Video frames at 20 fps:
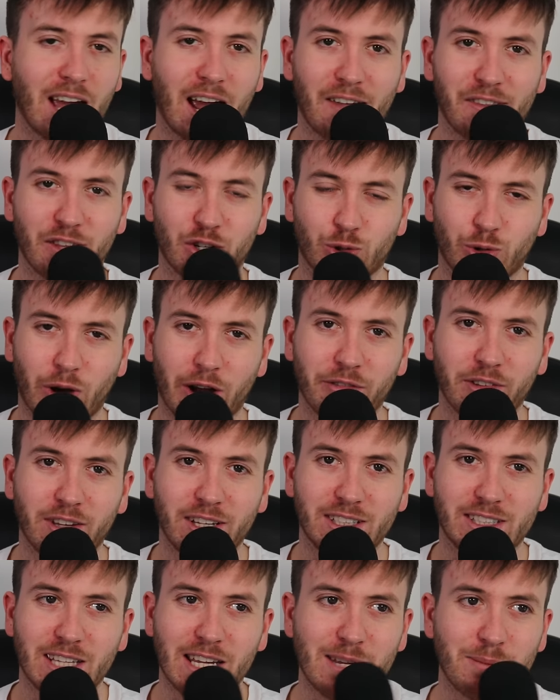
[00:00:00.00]
and the
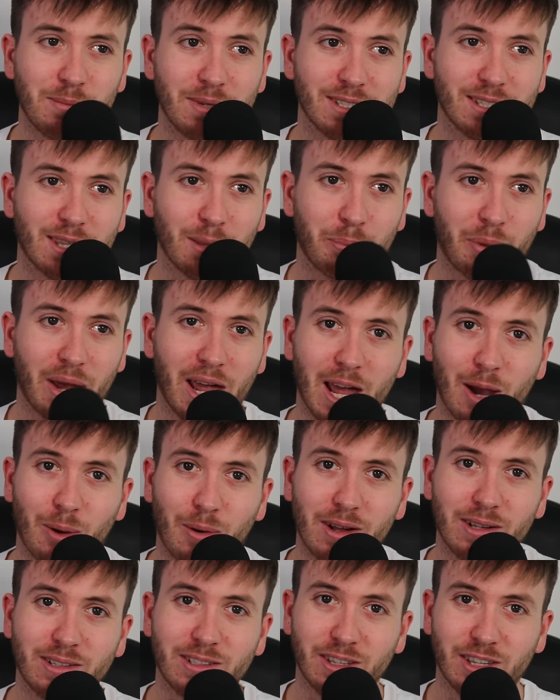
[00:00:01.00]
travelling team is the
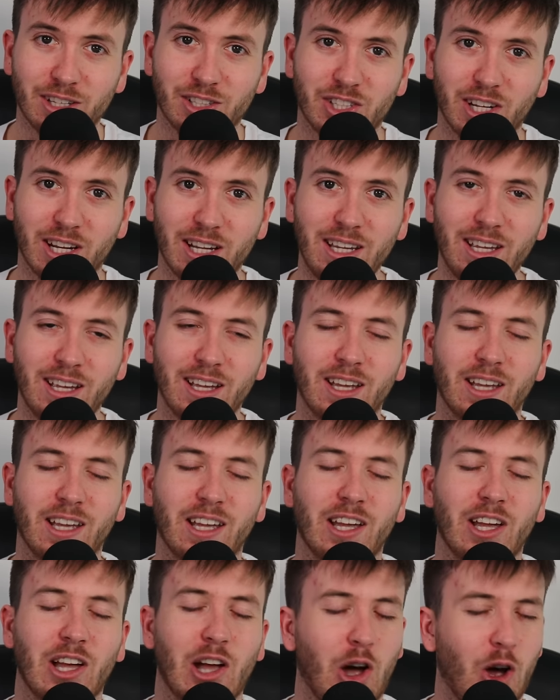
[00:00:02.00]
power to the G,
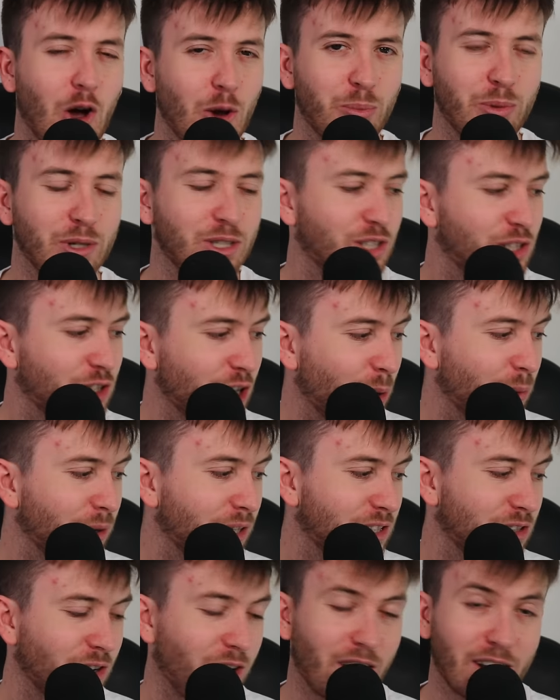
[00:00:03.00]
I'd be so
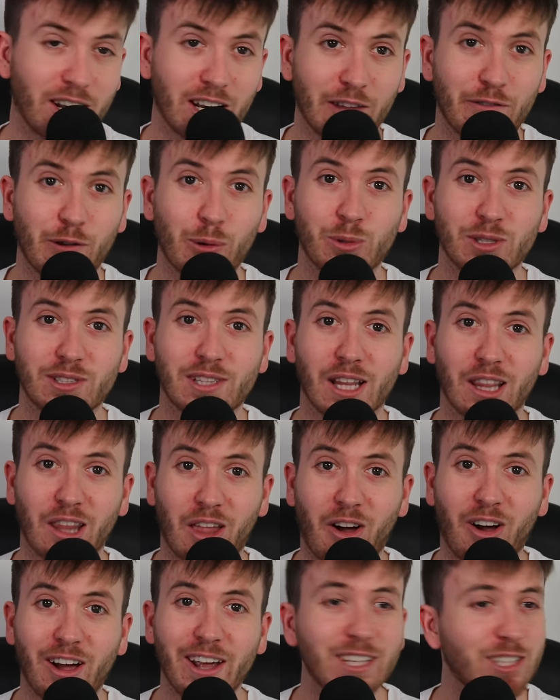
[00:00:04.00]
excited. If it was the
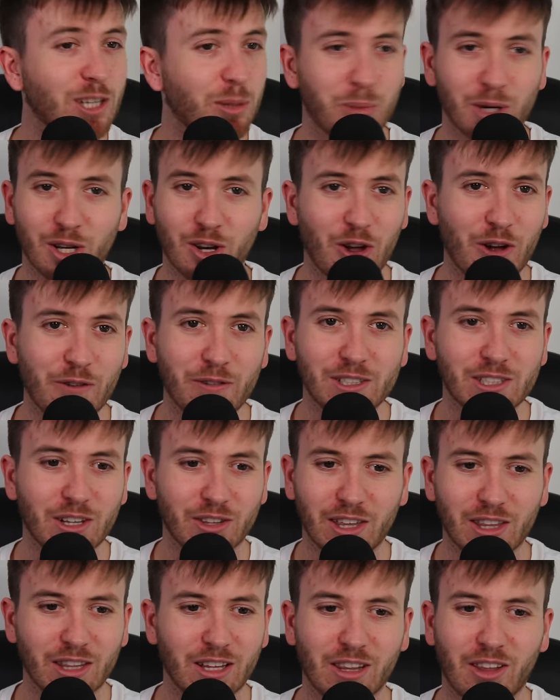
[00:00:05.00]
Lions, I'd be nervous. I
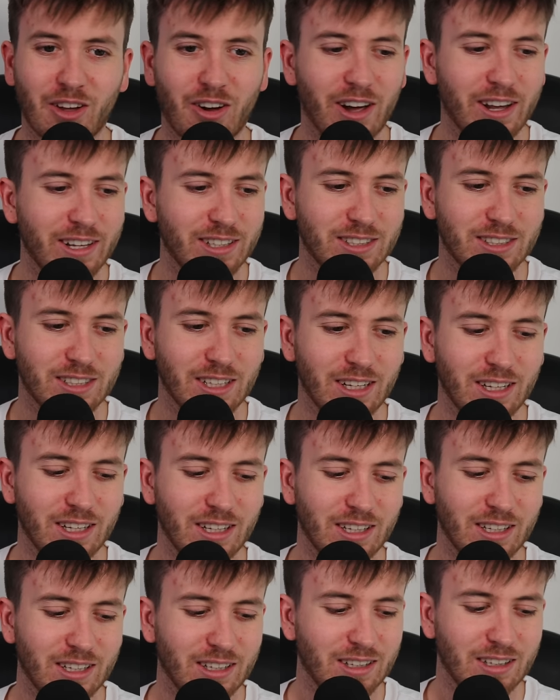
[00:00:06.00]
think the Lions
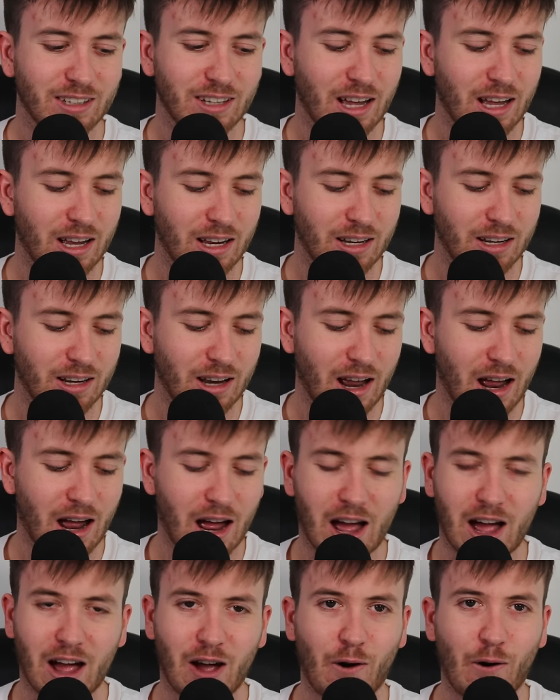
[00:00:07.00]

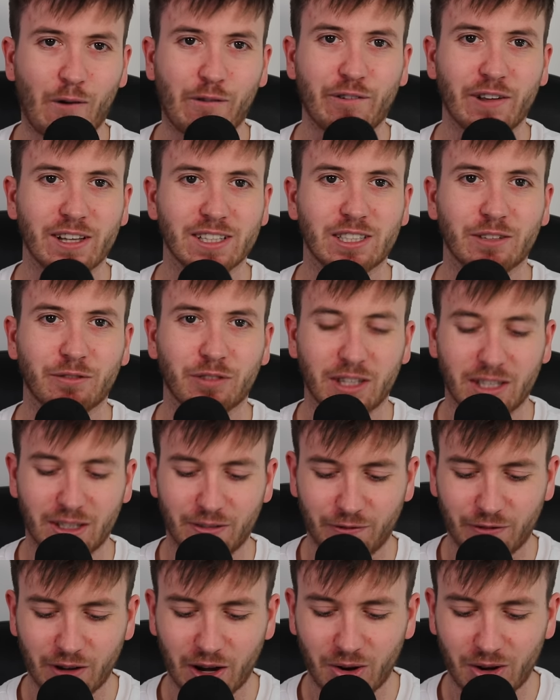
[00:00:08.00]
are offensively
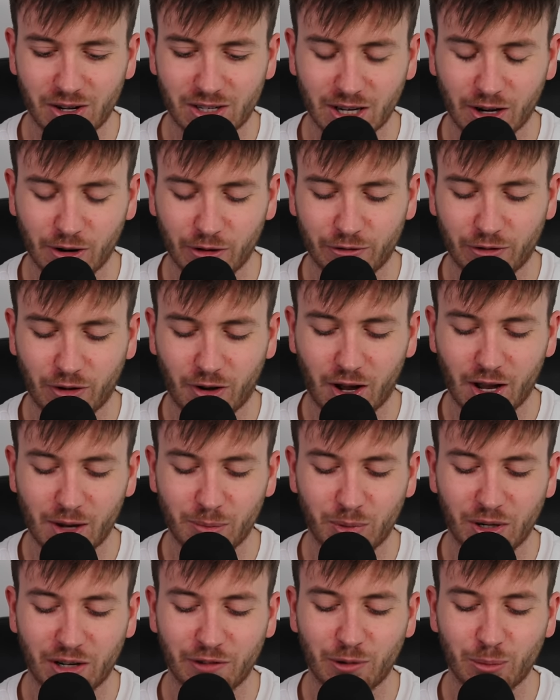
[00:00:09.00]
very terrifying.
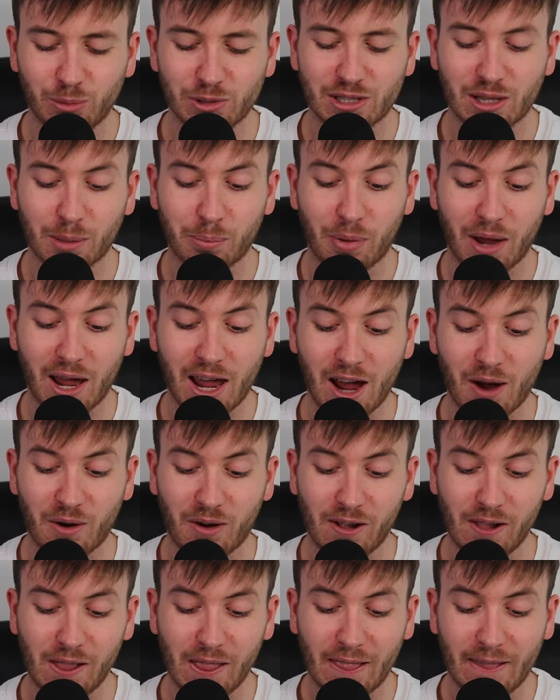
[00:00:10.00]
But if it was the
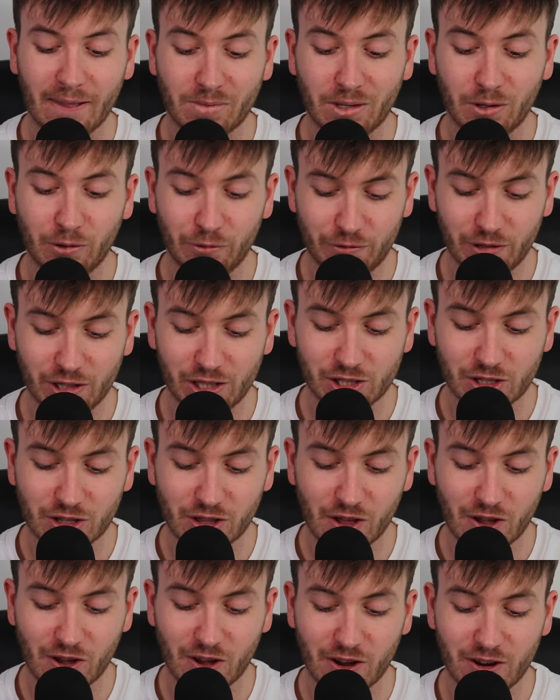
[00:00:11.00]
Power who finished
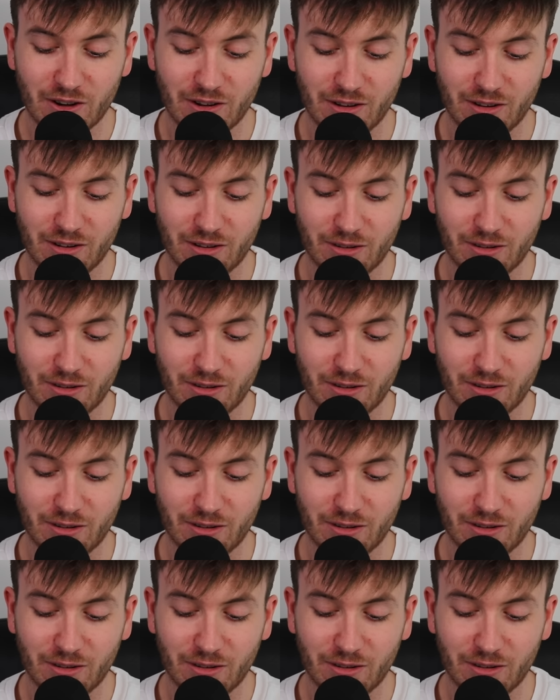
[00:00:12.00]
third,